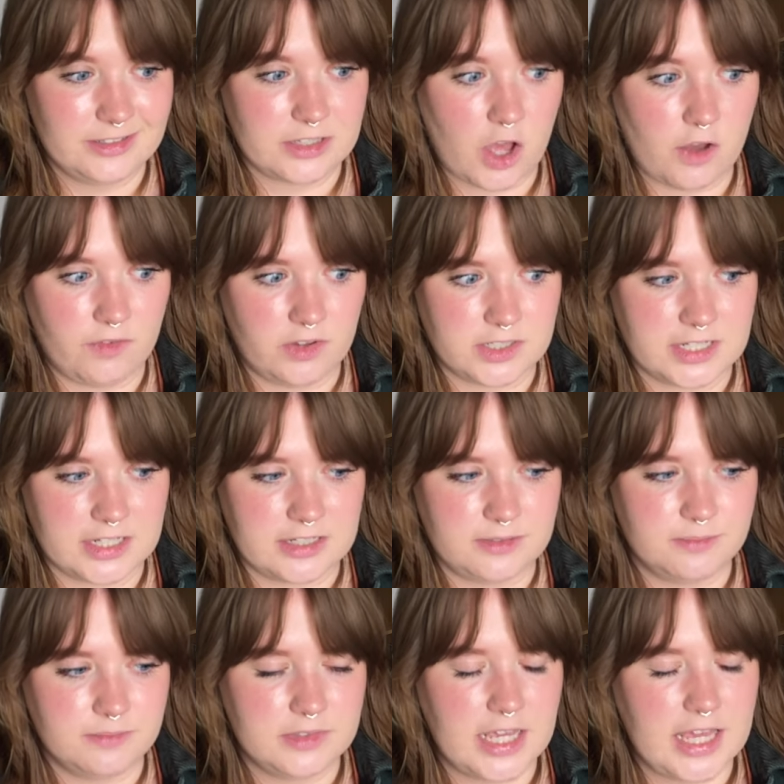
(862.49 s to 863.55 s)
of all
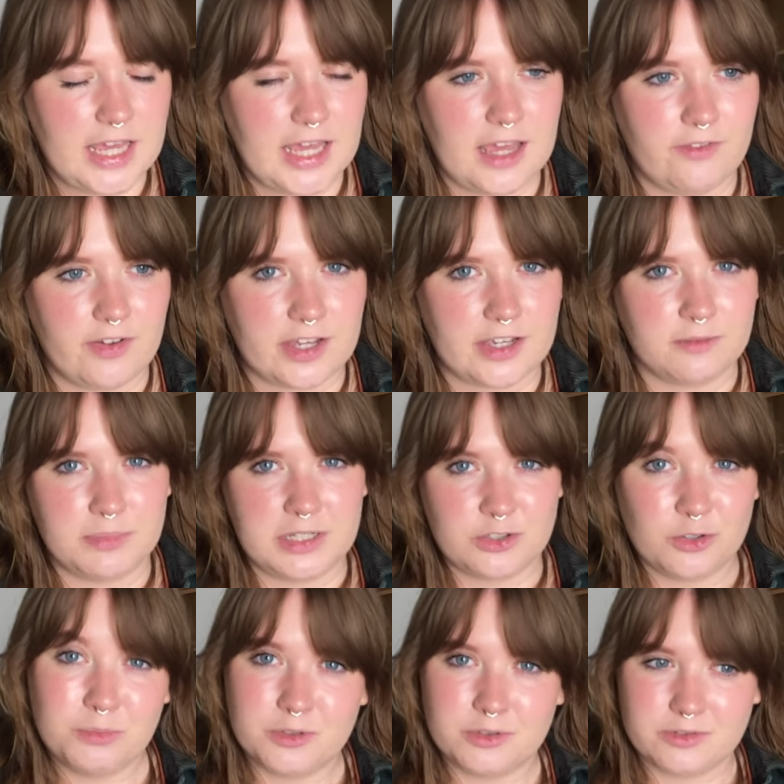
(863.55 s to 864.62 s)
time, if I can be
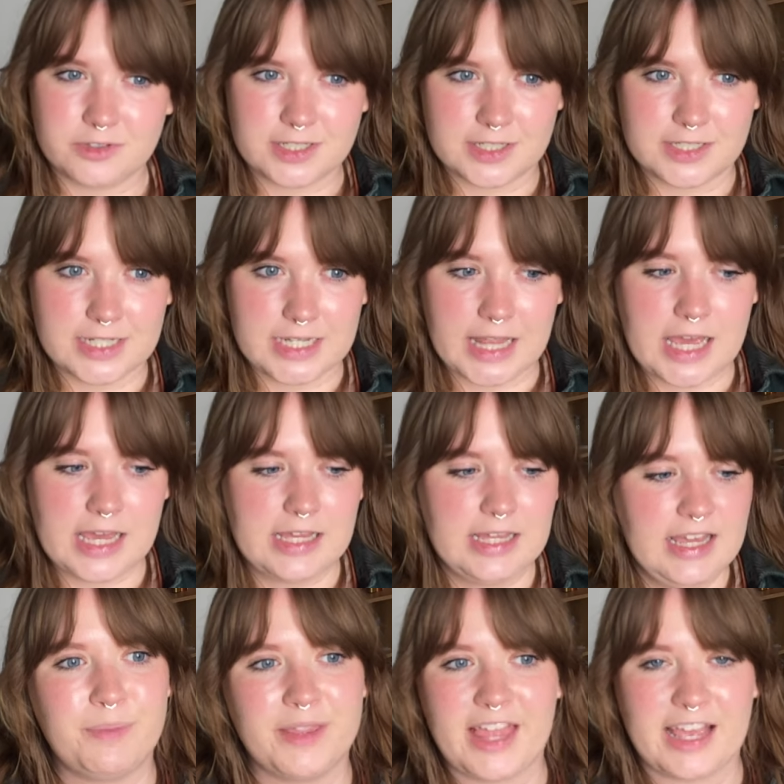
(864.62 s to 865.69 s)
so bold to say that,
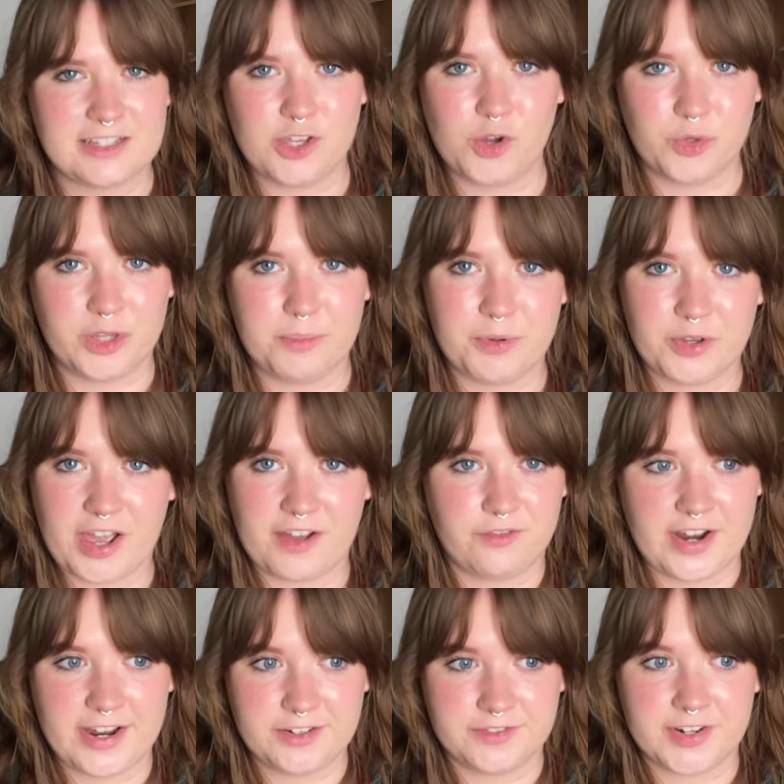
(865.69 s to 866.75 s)
but that's the only book I've
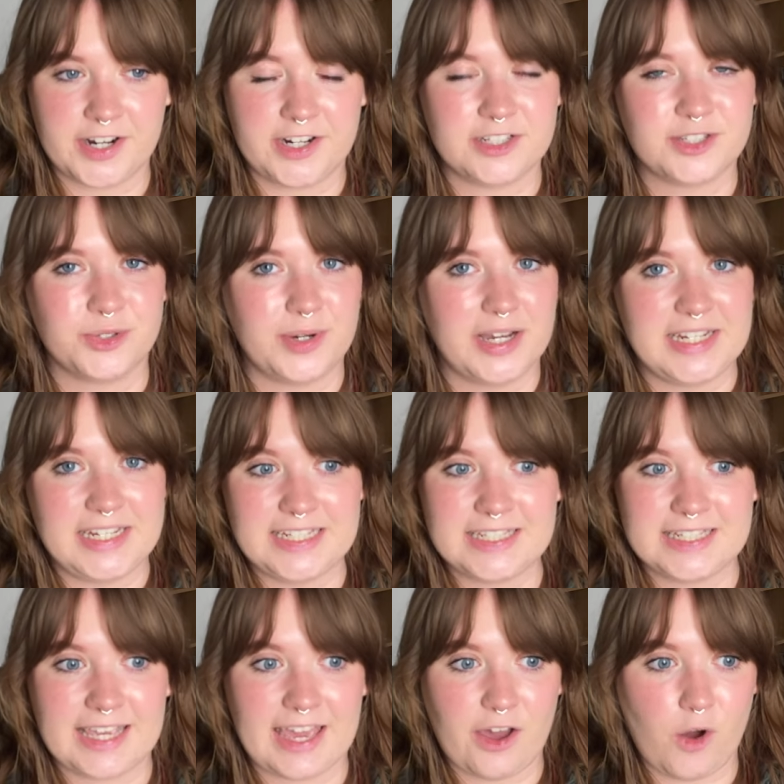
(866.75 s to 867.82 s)
read of her, so I need
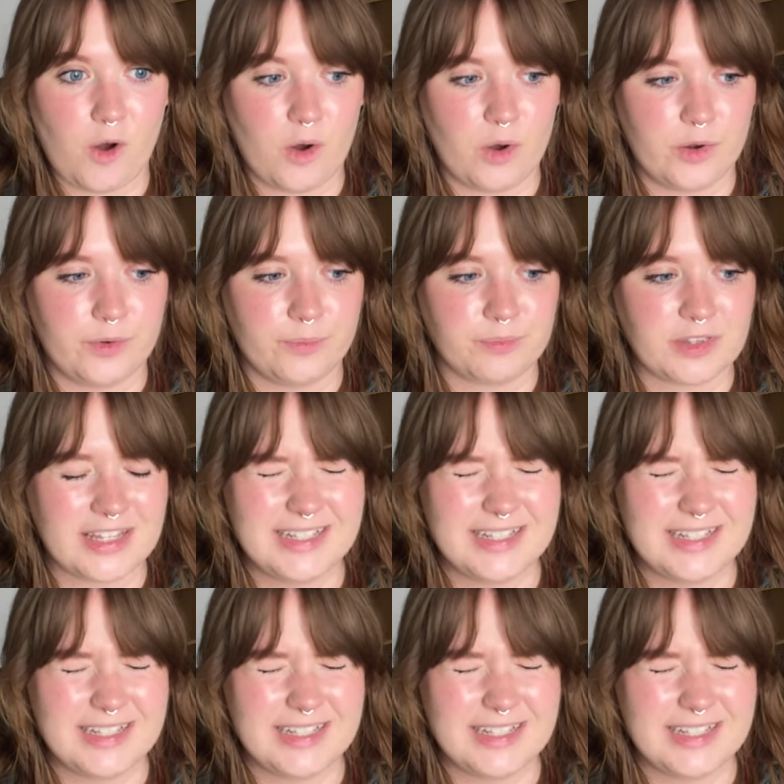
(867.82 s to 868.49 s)
to get on,